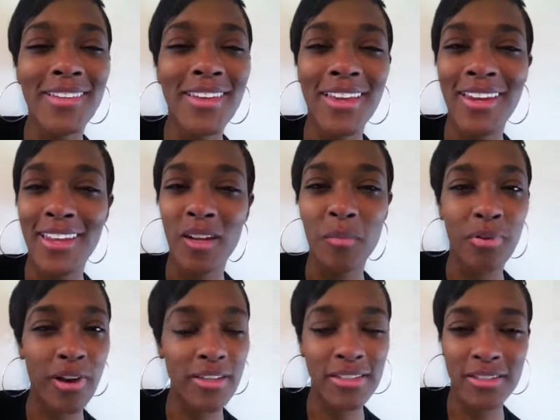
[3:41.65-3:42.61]
in the
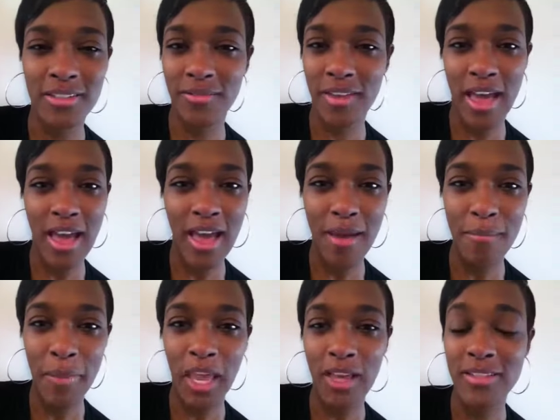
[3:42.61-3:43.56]
presence of God,
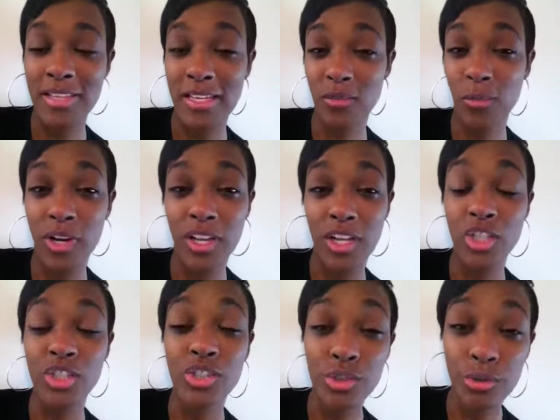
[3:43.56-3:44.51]
because that's where your
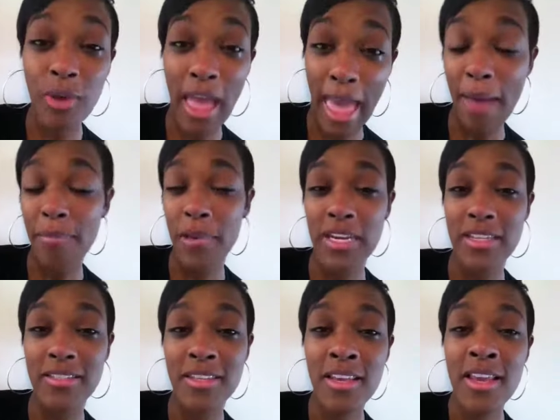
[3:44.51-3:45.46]
true
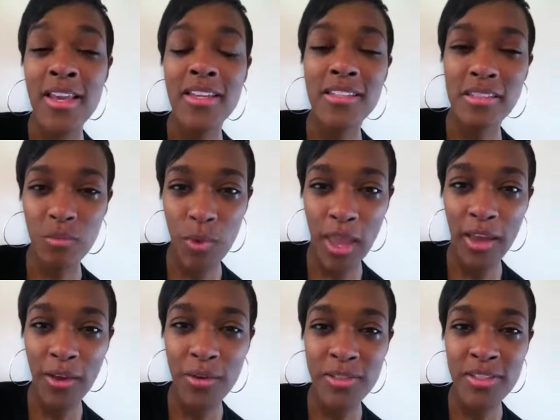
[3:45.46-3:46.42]
happiness
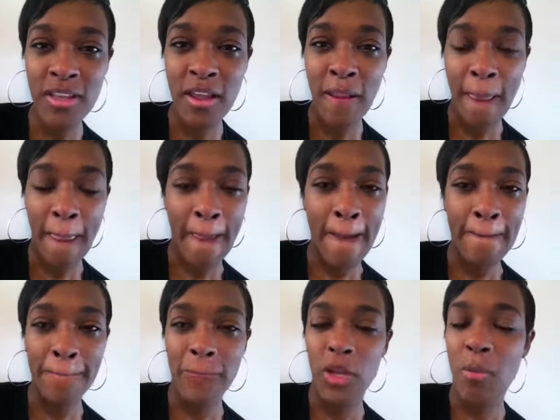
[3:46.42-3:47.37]
dwells.
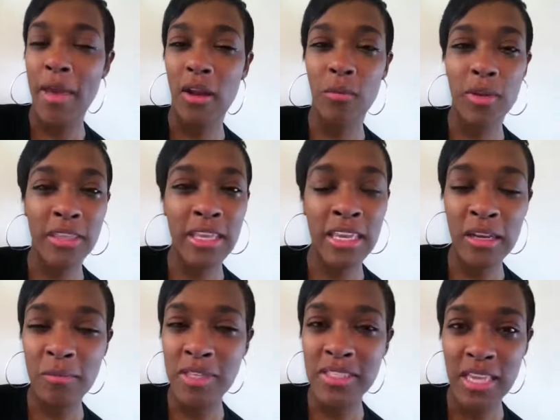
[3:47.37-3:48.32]
No matter what the
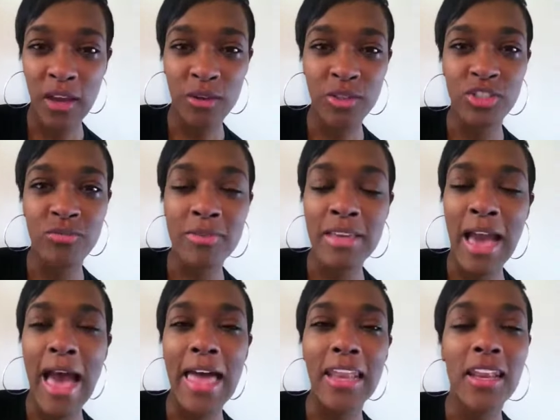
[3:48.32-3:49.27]
enemy tells you,
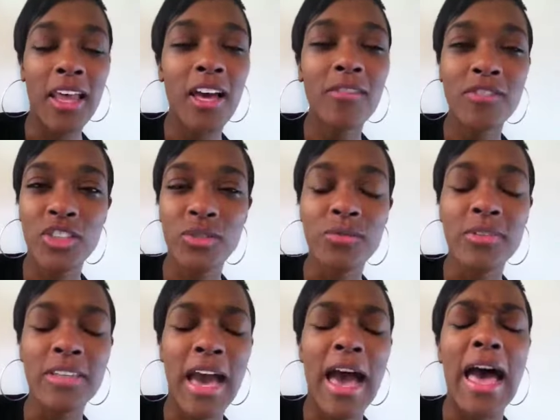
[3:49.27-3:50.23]
God loves you.
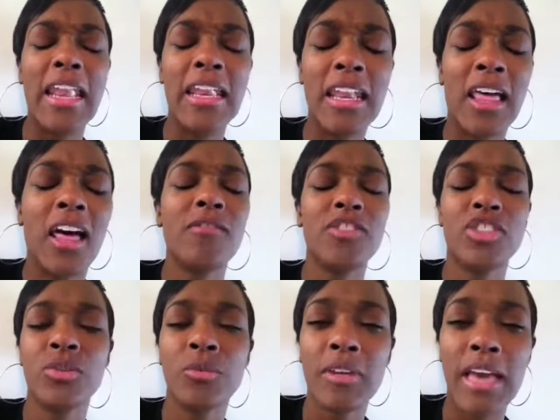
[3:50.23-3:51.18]
God
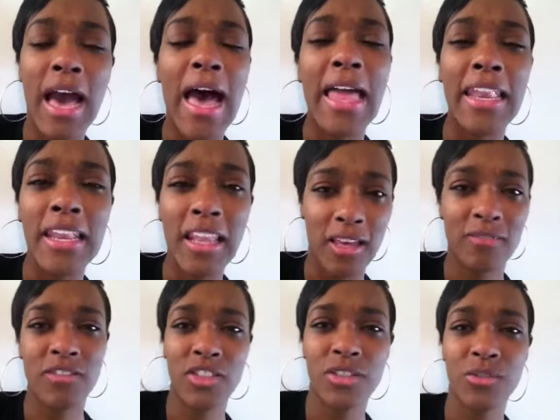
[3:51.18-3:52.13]
loves you. God
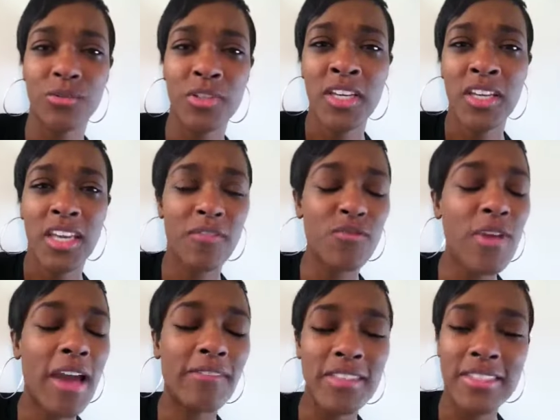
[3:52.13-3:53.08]
loves you. If
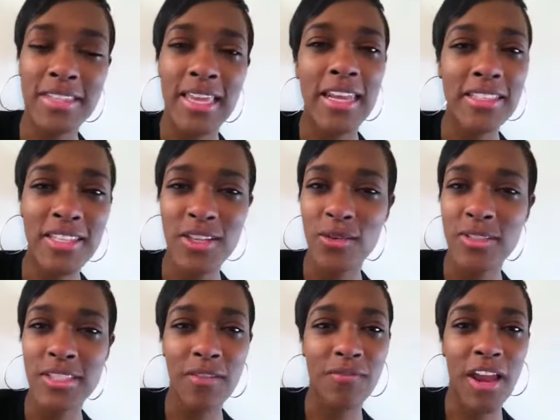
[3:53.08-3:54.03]
you have to say that to
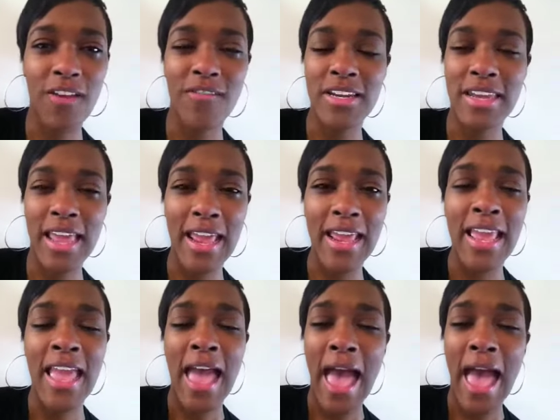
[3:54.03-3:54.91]
yourself every day,